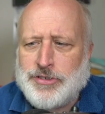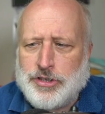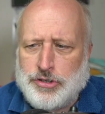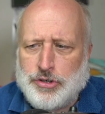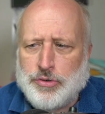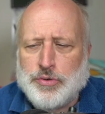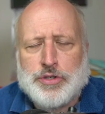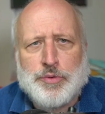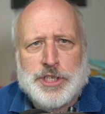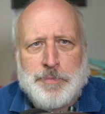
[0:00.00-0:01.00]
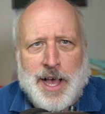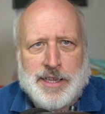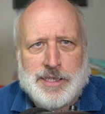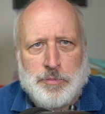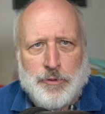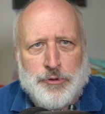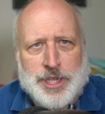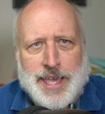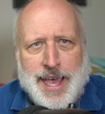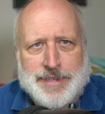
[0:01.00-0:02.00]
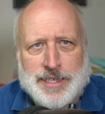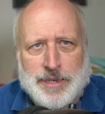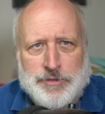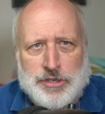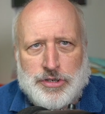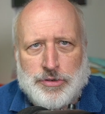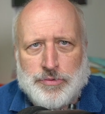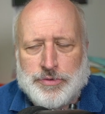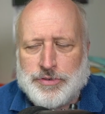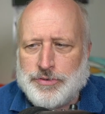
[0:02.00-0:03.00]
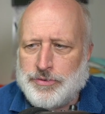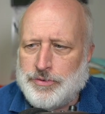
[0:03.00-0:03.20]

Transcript: the Jews responsible for the gassing of the Jews?